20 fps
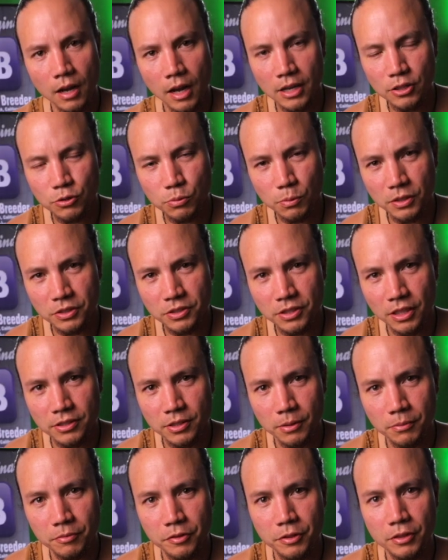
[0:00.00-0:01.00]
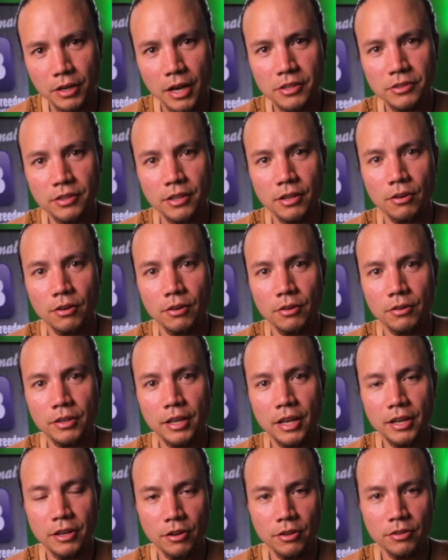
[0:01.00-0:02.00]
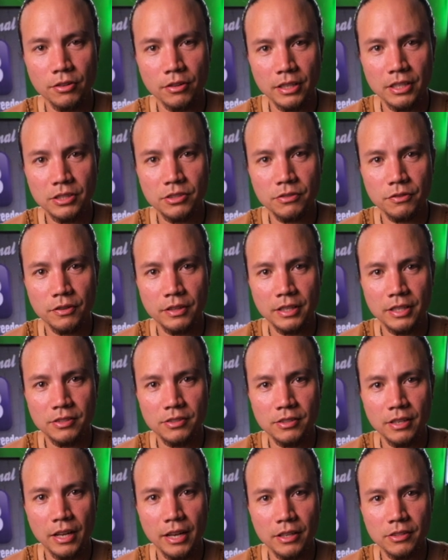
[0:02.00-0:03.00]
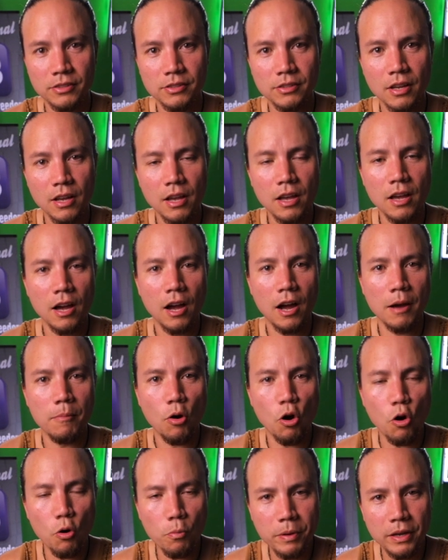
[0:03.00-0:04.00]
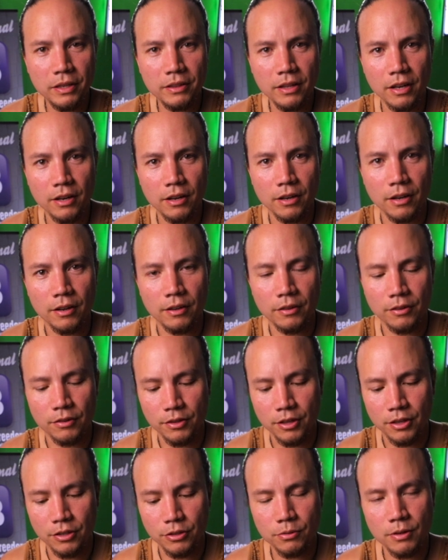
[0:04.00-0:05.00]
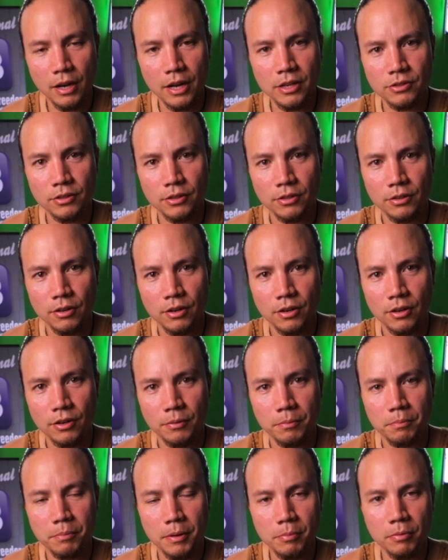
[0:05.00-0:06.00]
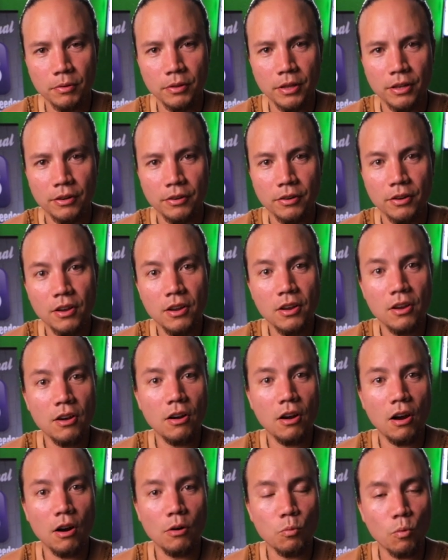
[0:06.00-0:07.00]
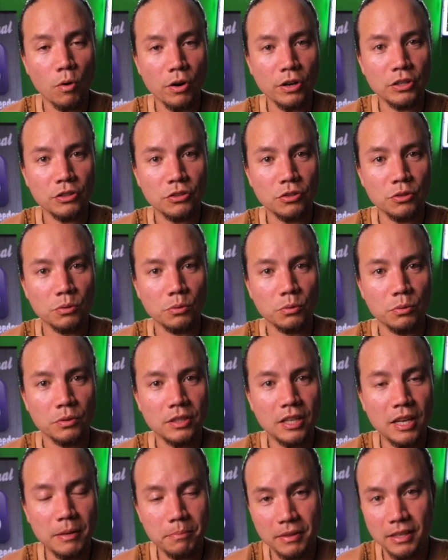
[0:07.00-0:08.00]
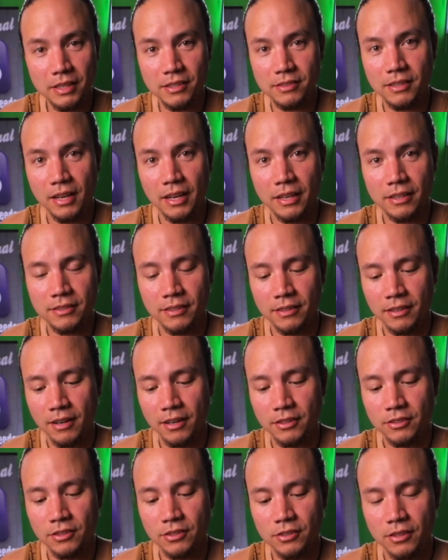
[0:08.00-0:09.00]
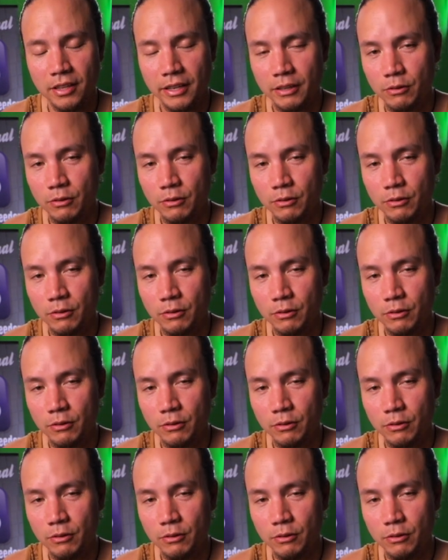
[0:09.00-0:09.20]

I just want to say something for you guys that are getting on the list for these snakes. I'm hoping that uh, that you guys are are people that are wanting to keep these snakes and not just